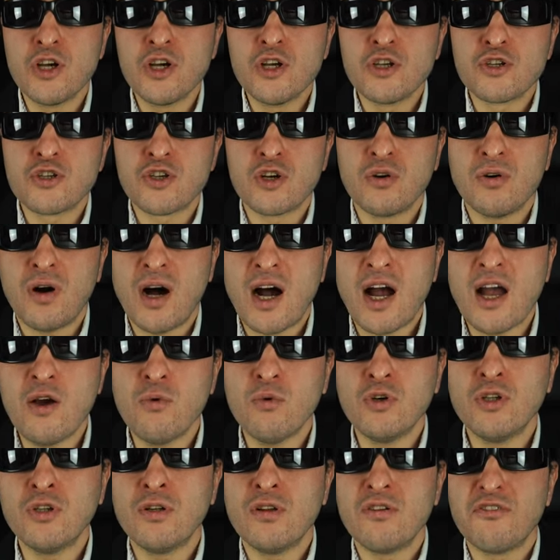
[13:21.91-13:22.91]
So I
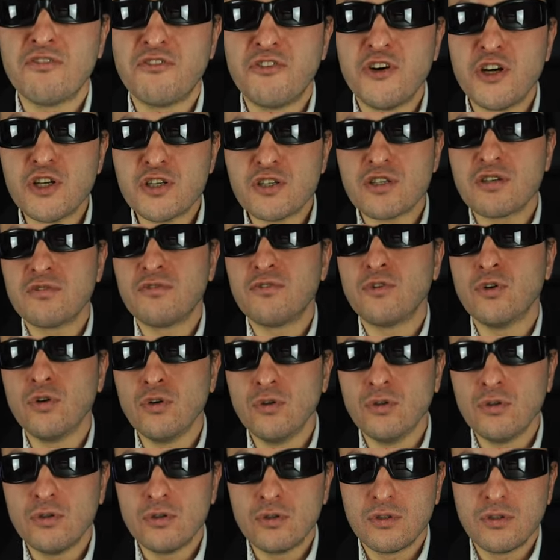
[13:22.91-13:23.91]
will, first of
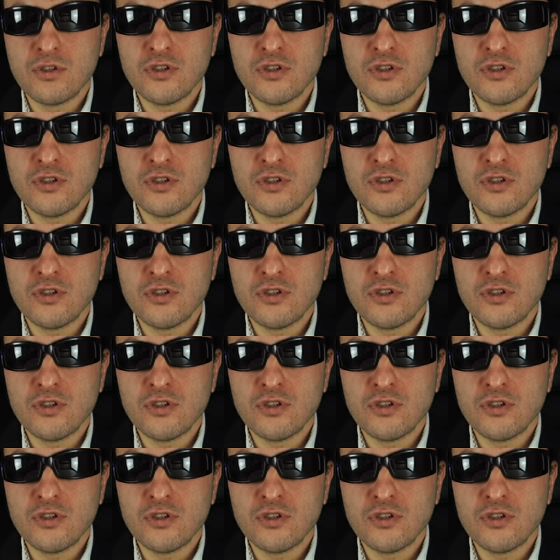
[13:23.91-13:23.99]
all,